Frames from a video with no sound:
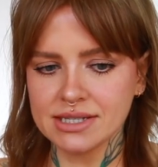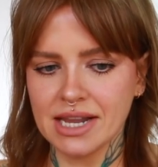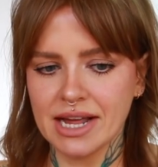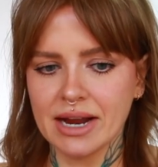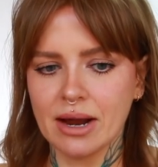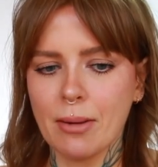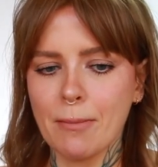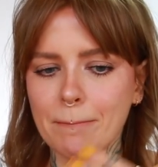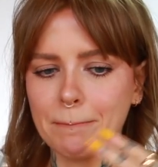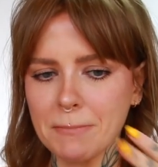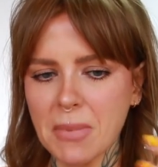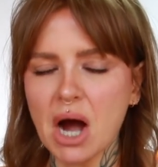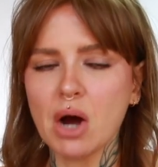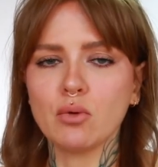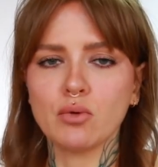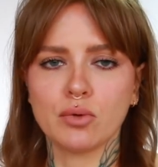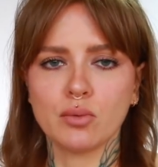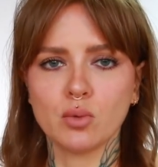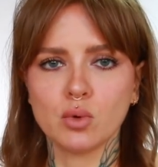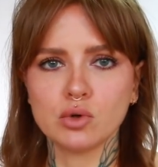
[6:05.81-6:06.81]
like
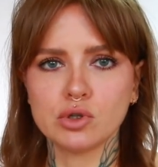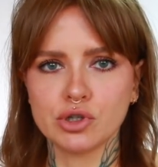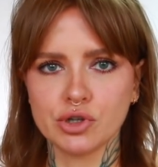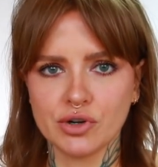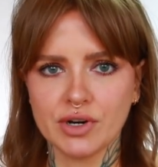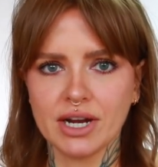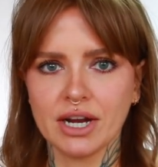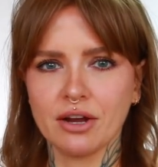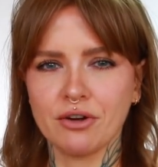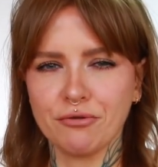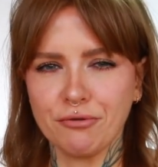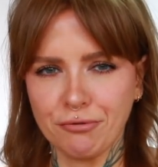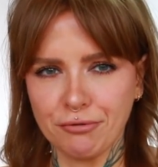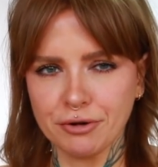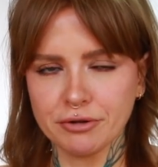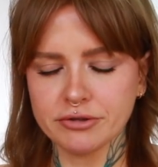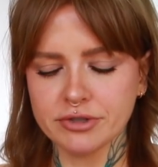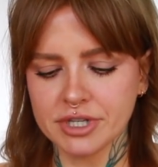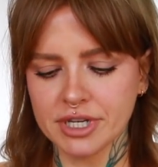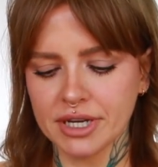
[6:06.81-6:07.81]
mouth-watering
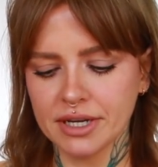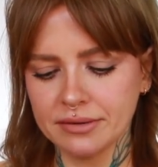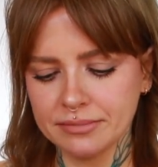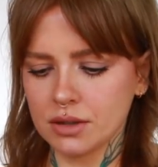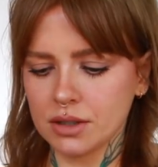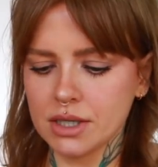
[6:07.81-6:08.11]
fruity.